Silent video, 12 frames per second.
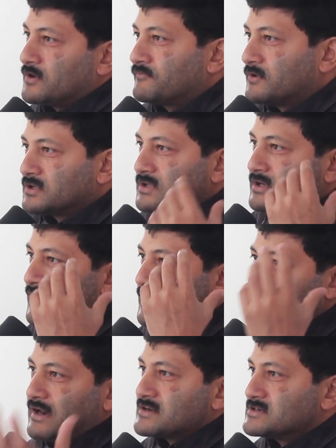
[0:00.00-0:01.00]
for the
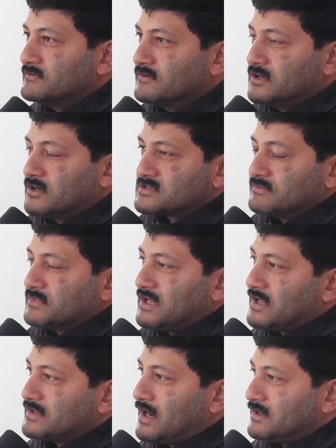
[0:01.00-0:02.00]
international world or
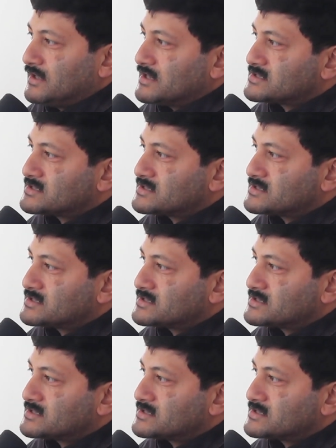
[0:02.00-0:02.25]
something like that.